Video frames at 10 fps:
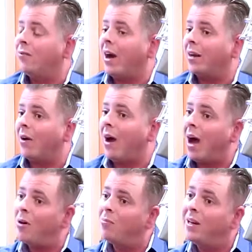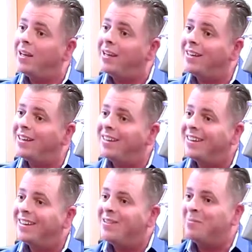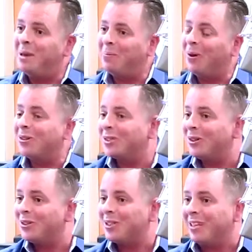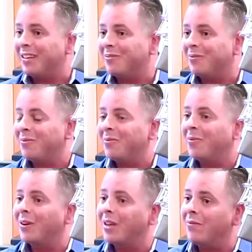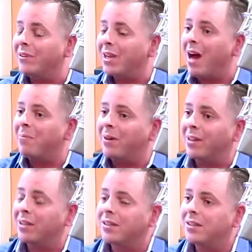find out how many people are searching for a given topic.